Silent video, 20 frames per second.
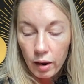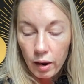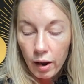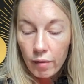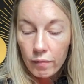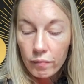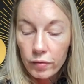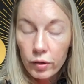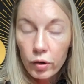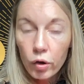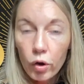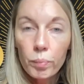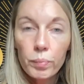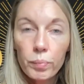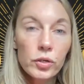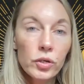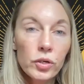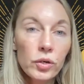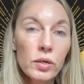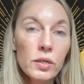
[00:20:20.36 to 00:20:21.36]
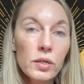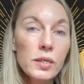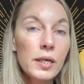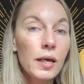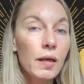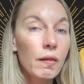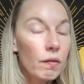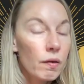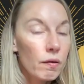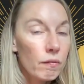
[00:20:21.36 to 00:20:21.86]
have the
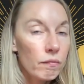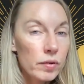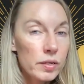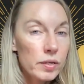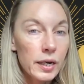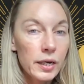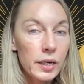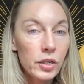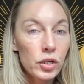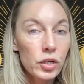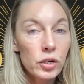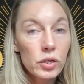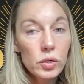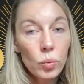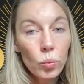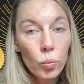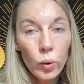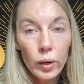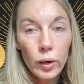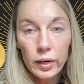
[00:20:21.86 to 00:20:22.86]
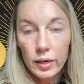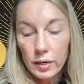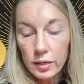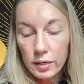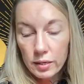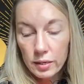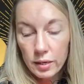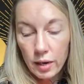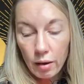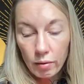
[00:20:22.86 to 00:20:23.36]
opportunity and the invitation to
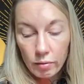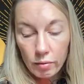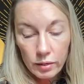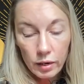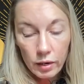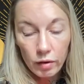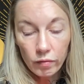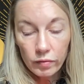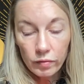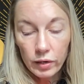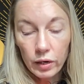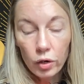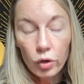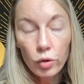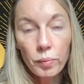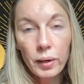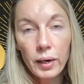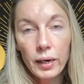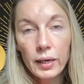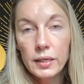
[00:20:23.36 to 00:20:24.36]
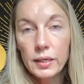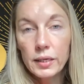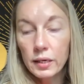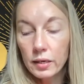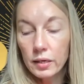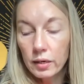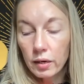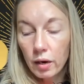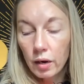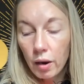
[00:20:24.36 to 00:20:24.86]
witness ourselves
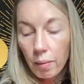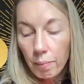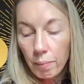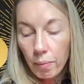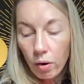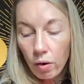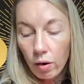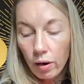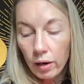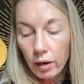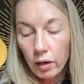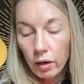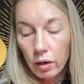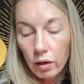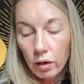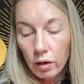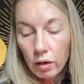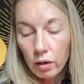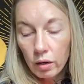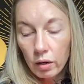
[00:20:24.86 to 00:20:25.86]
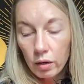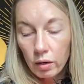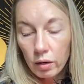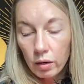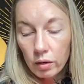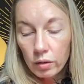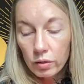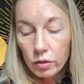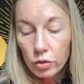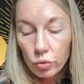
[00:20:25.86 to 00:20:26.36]
illuminated by
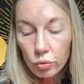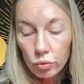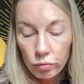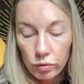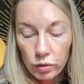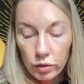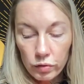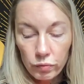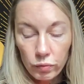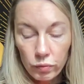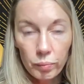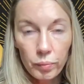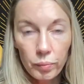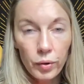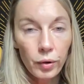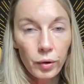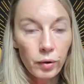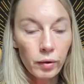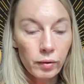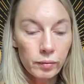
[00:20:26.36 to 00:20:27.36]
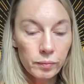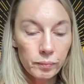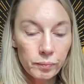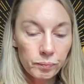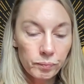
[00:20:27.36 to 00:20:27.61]
the Taurus full moon.